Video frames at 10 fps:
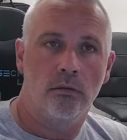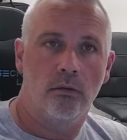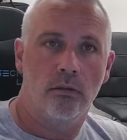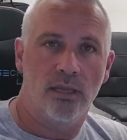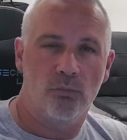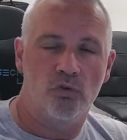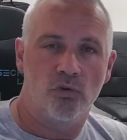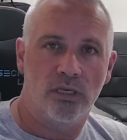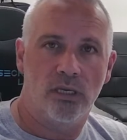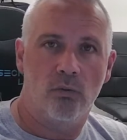them
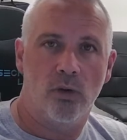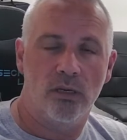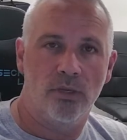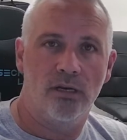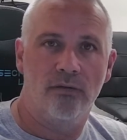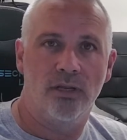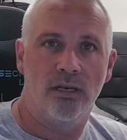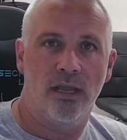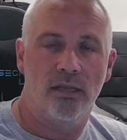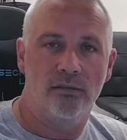drinking quite a bit of it
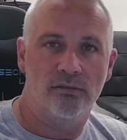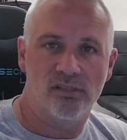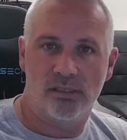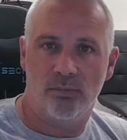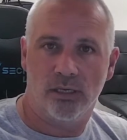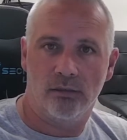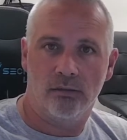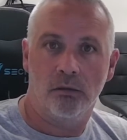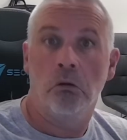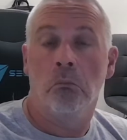and sleeping.
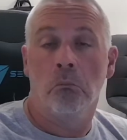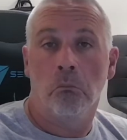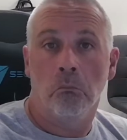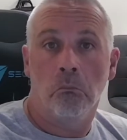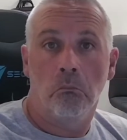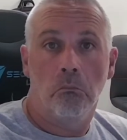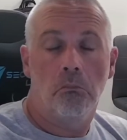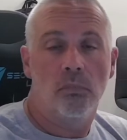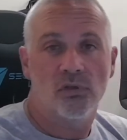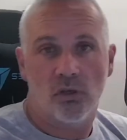
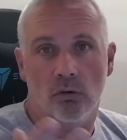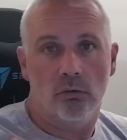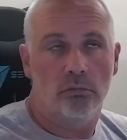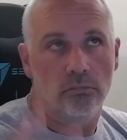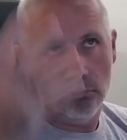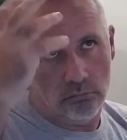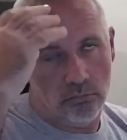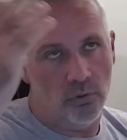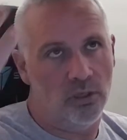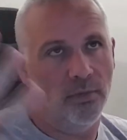So,
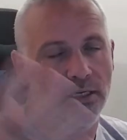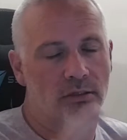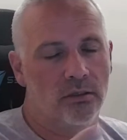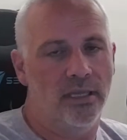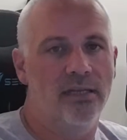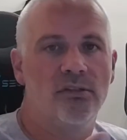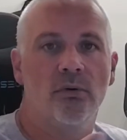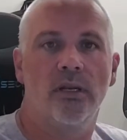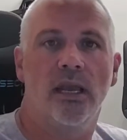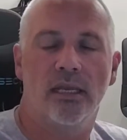putting my adult head to
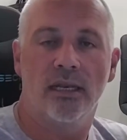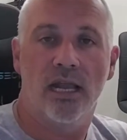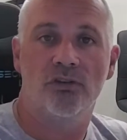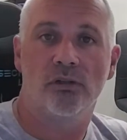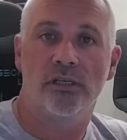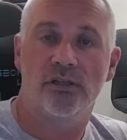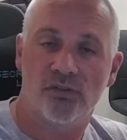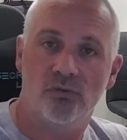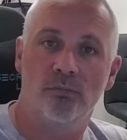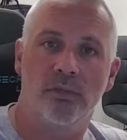it, I can naturally
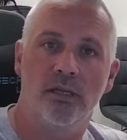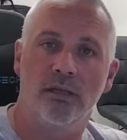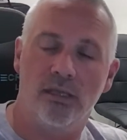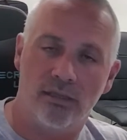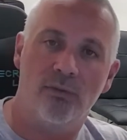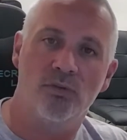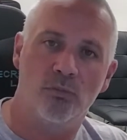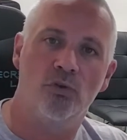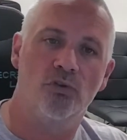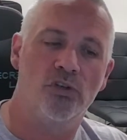assume that uh, that was
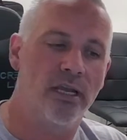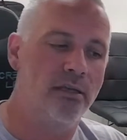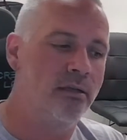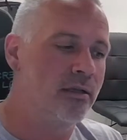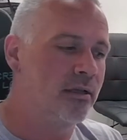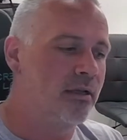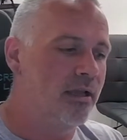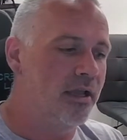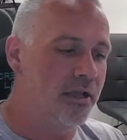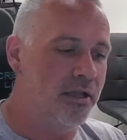moonshine.
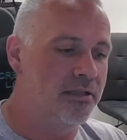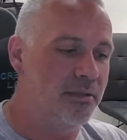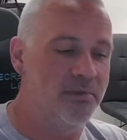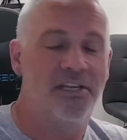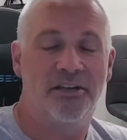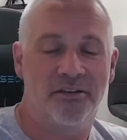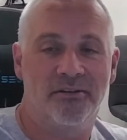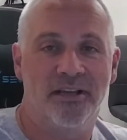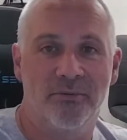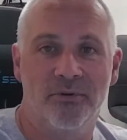And let me tell you,
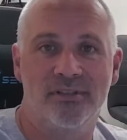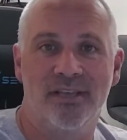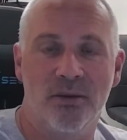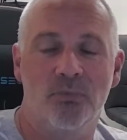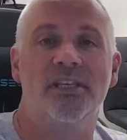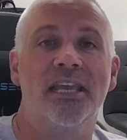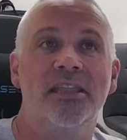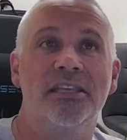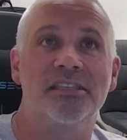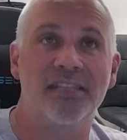it was it was in
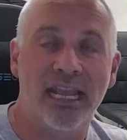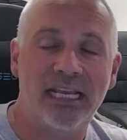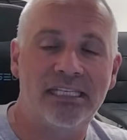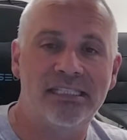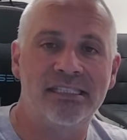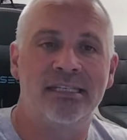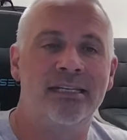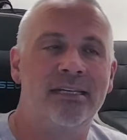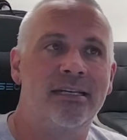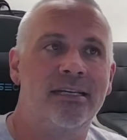the sticks.
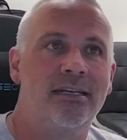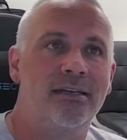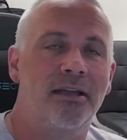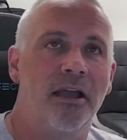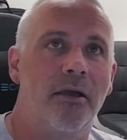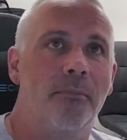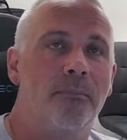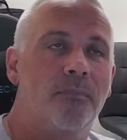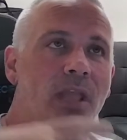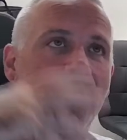
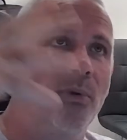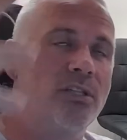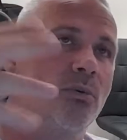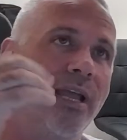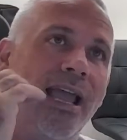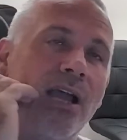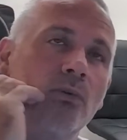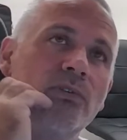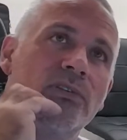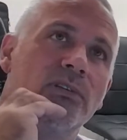Um, I went to a
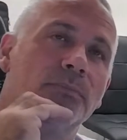house,